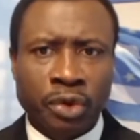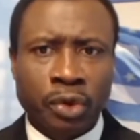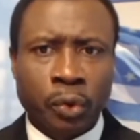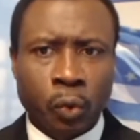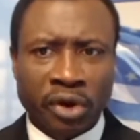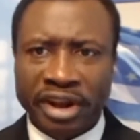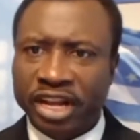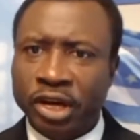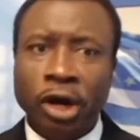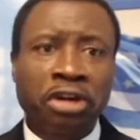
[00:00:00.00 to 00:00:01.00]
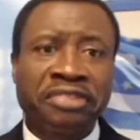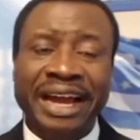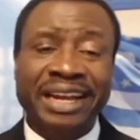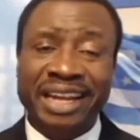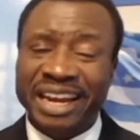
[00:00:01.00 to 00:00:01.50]
We recall
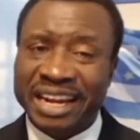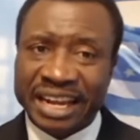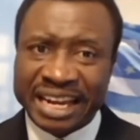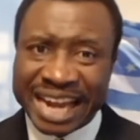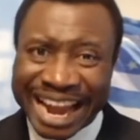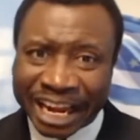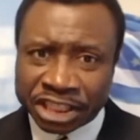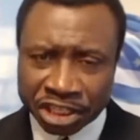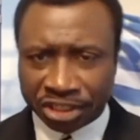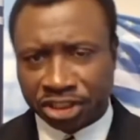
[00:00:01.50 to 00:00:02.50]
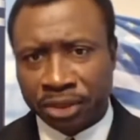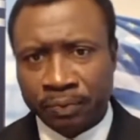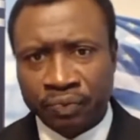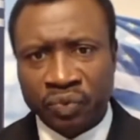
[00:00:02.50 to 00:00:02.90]
that in the 90s,